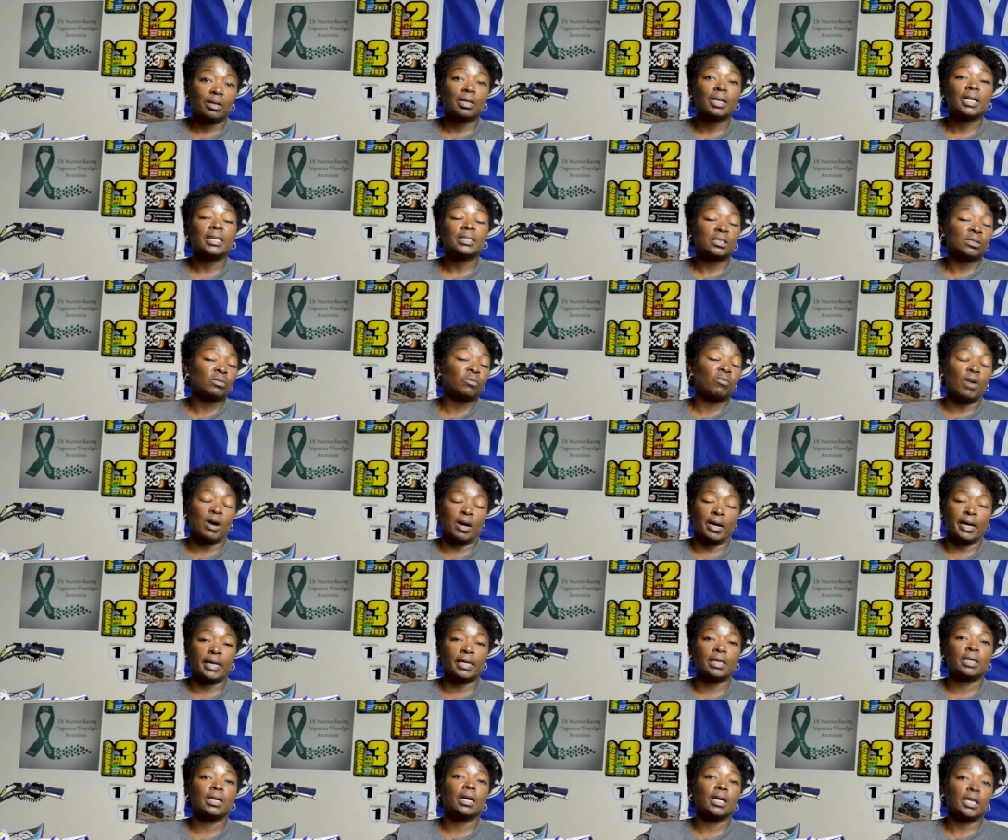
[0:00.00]
Let's
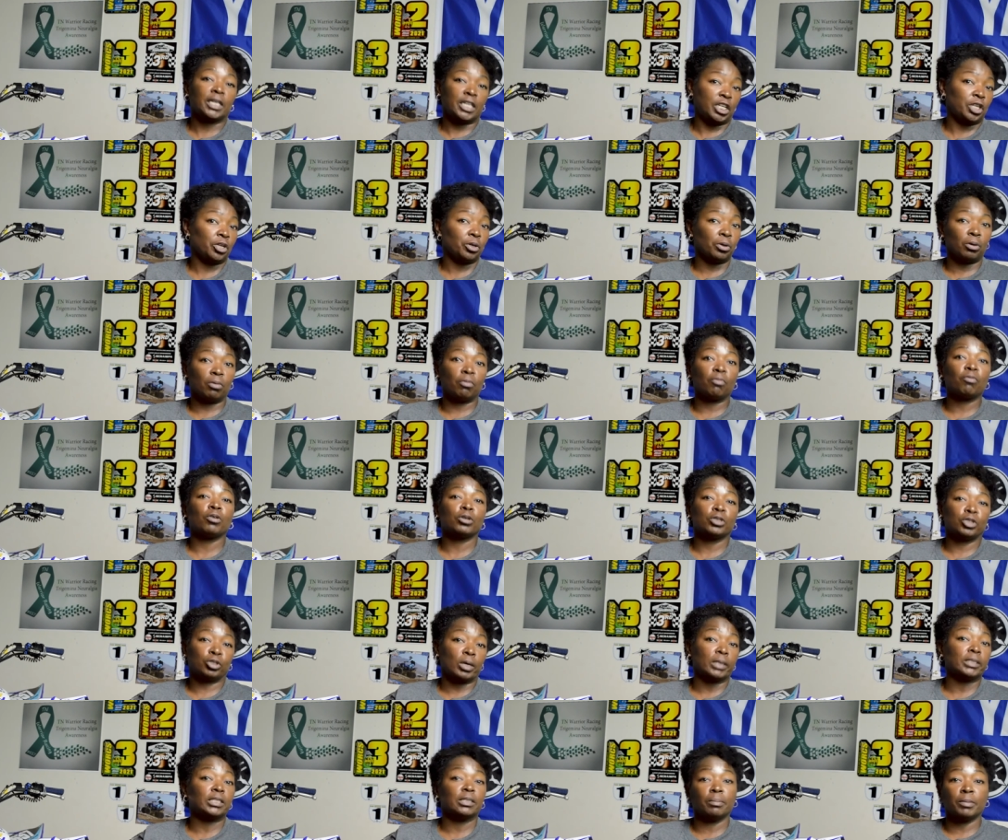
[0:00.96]
find a cure for
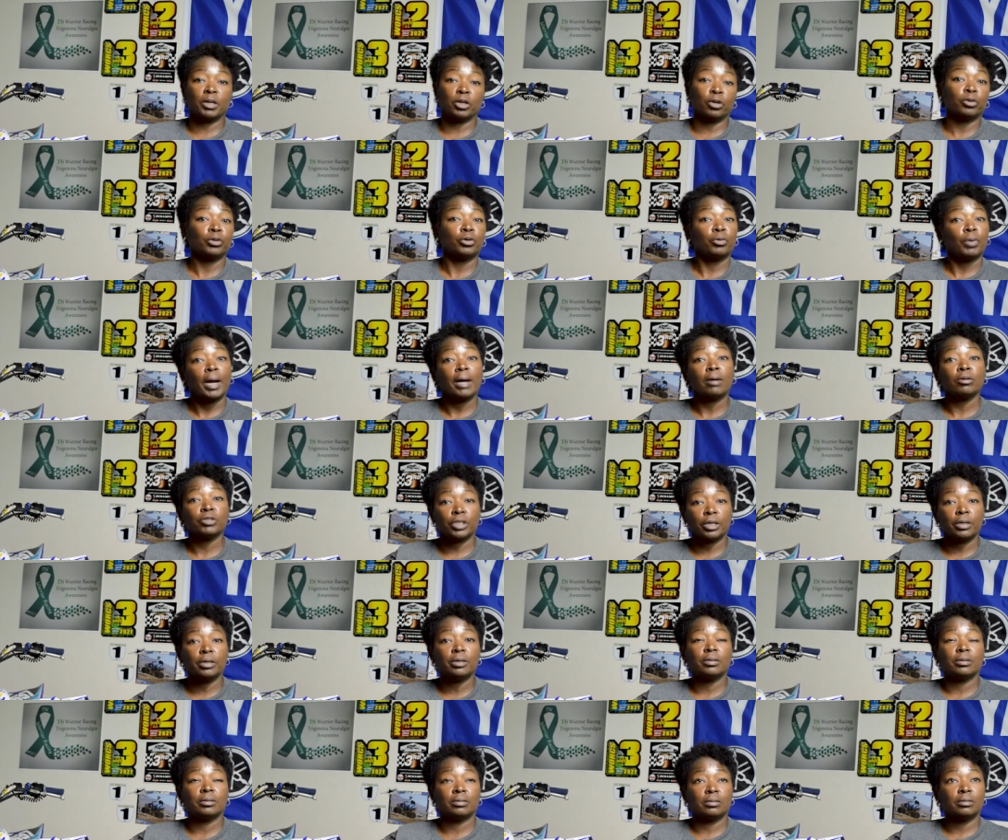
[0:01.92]
trigeminal
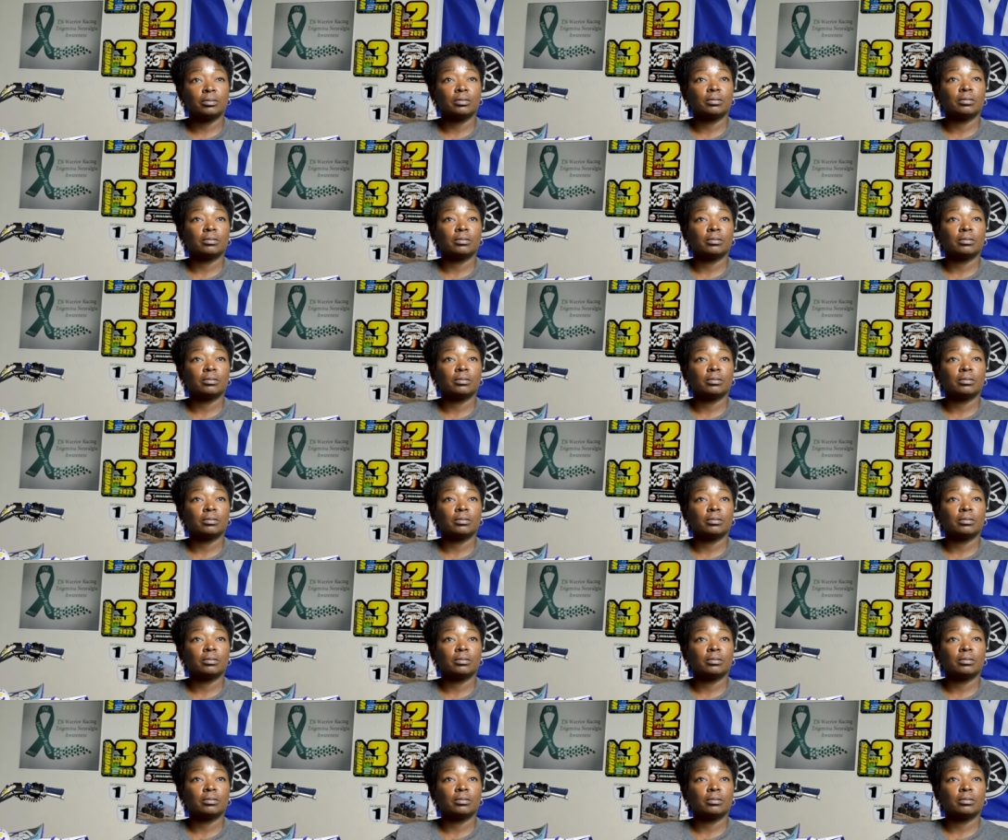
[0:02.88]
neuralgia.